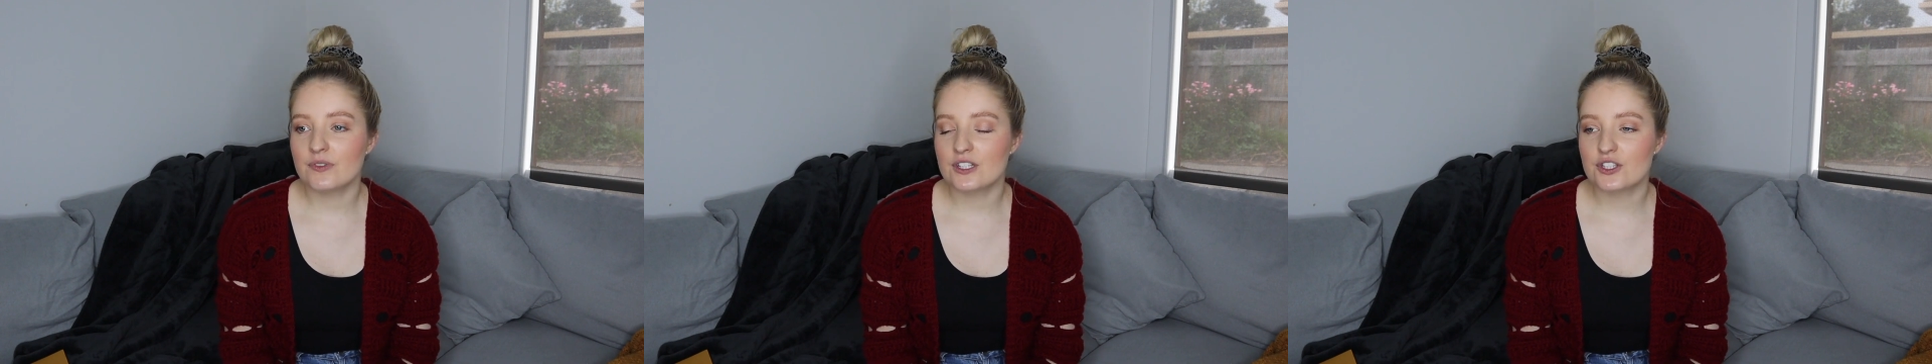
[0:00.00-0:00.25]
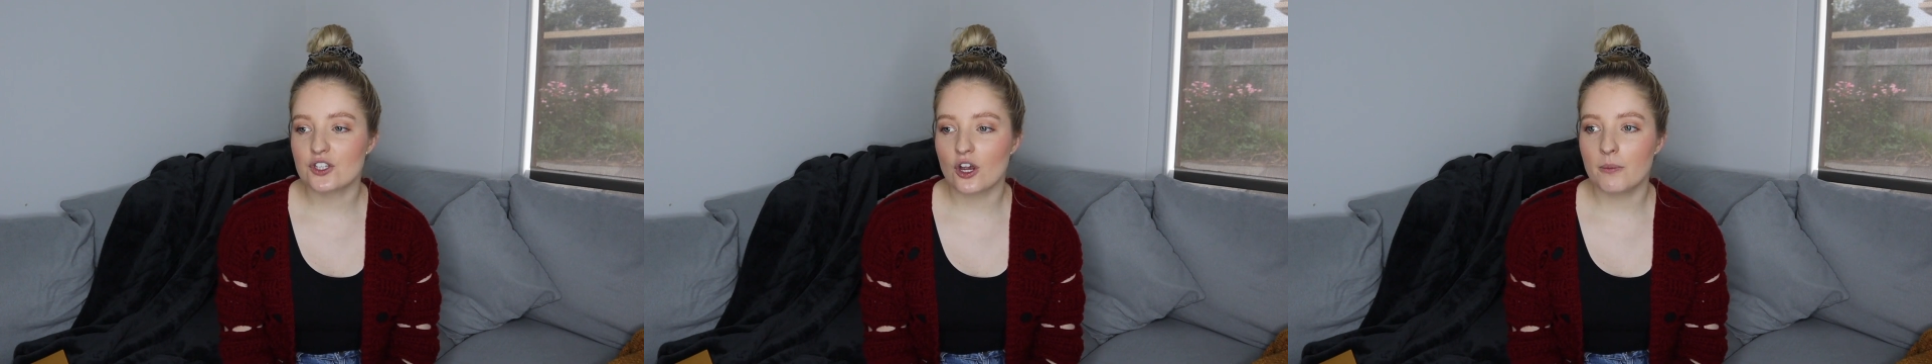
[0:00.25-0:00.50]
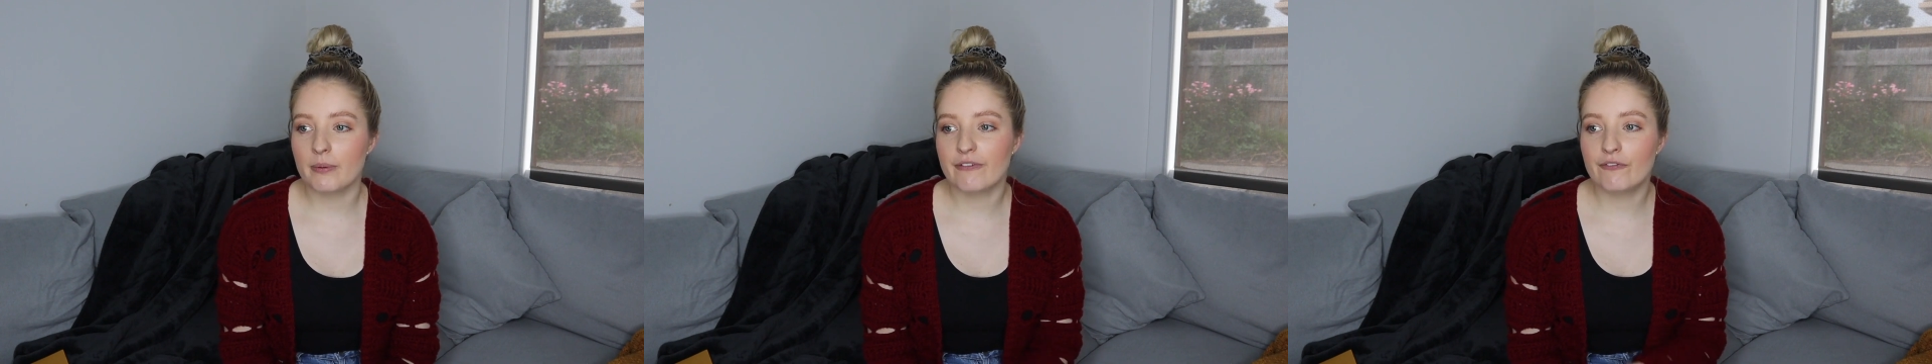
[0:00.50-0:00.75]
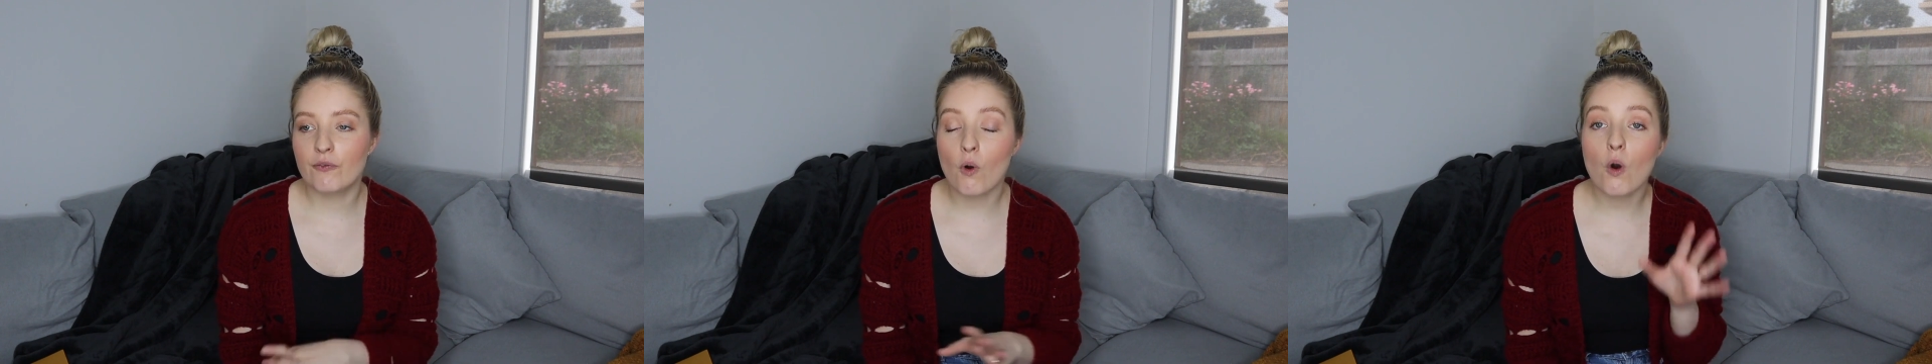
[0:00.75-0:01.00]
So
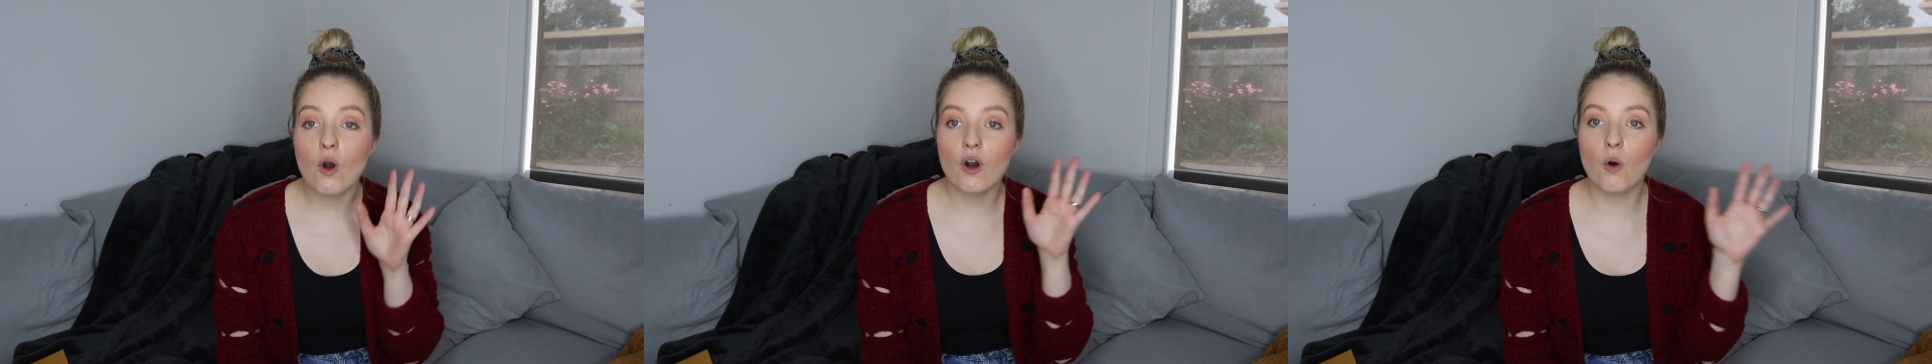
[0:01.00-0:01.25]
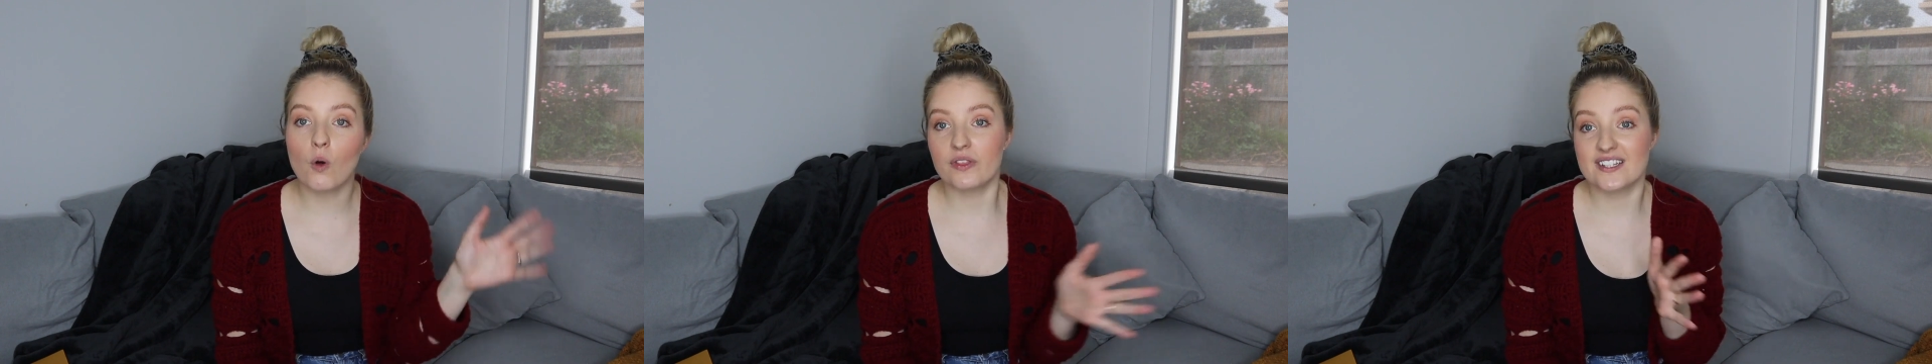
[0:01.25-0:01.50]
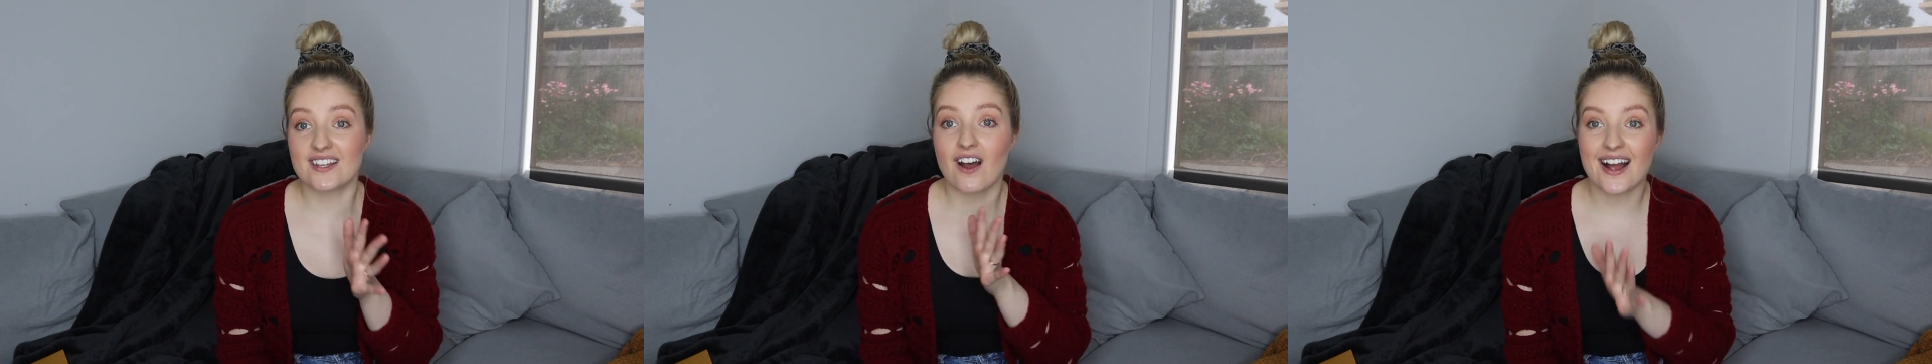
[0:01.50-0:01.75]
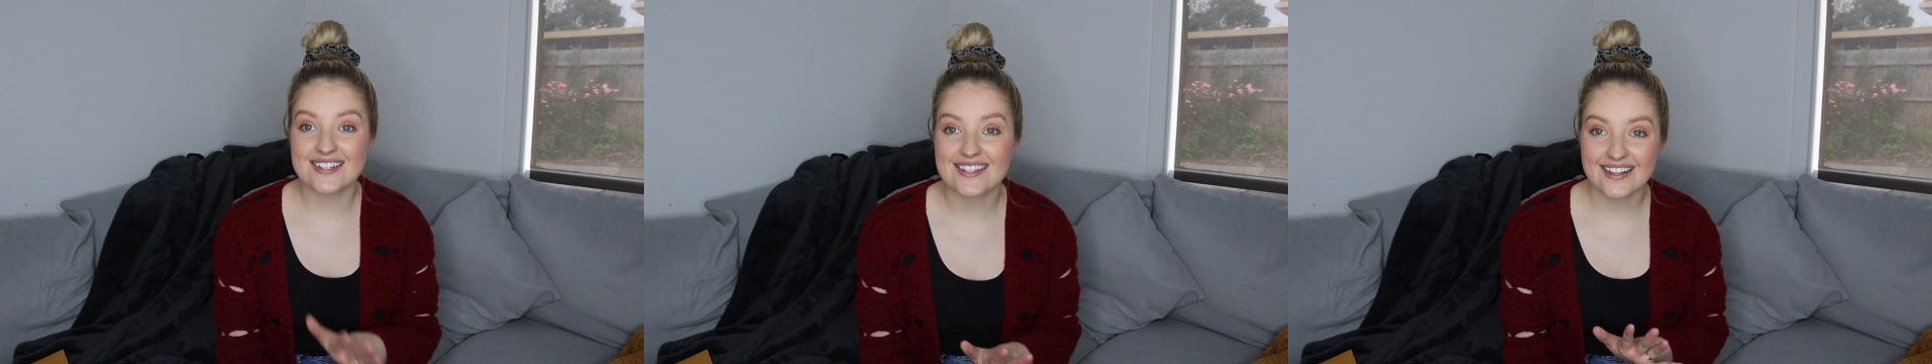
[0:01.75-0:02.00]
before all this
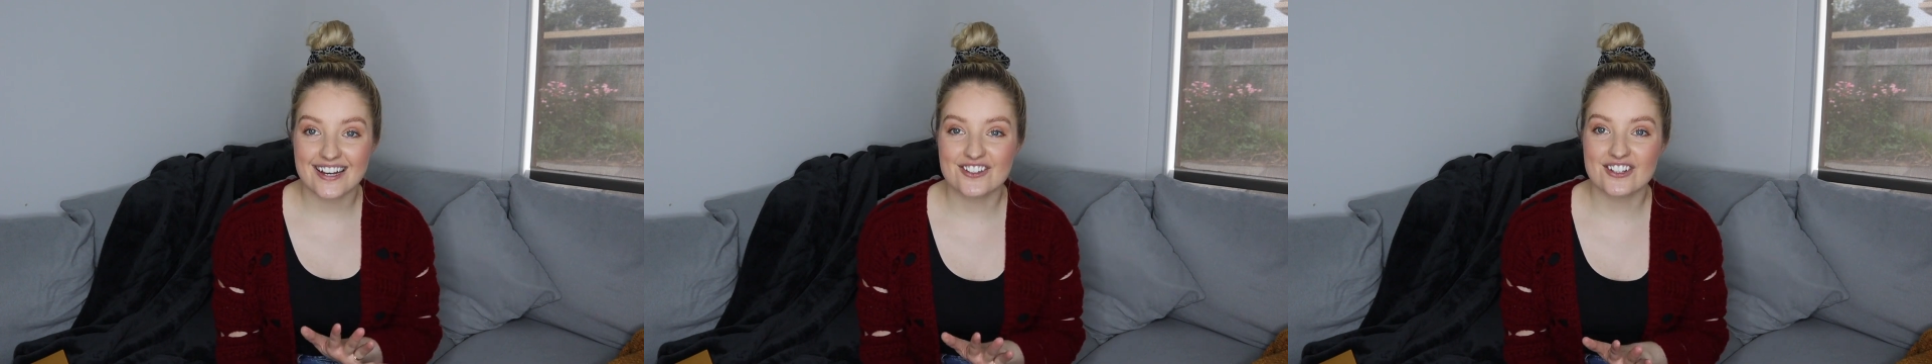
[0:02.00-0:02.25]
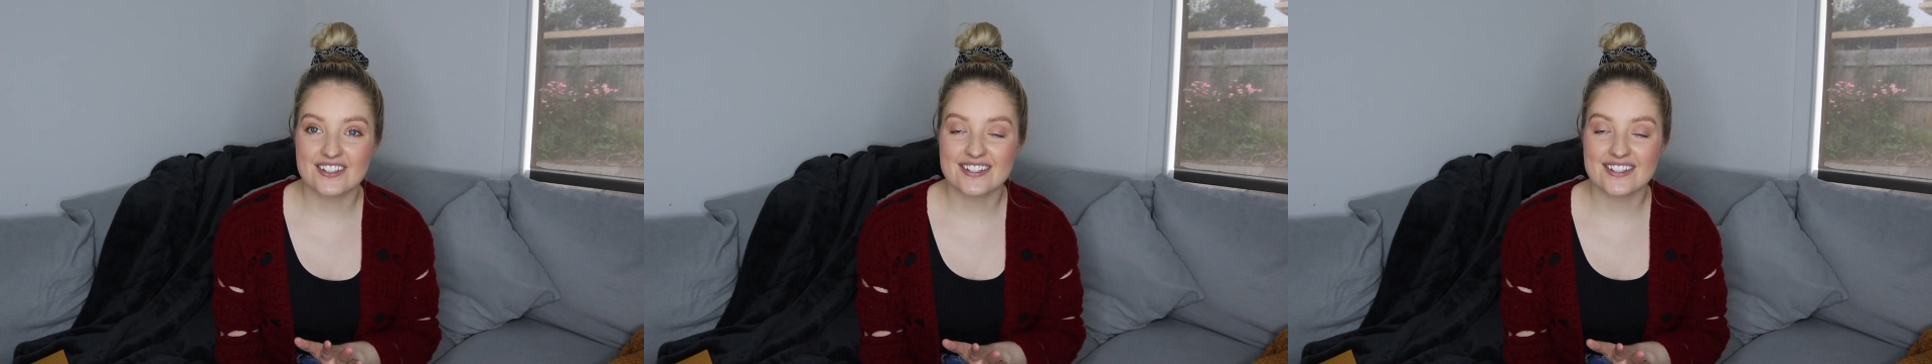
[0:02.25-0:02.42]
isolation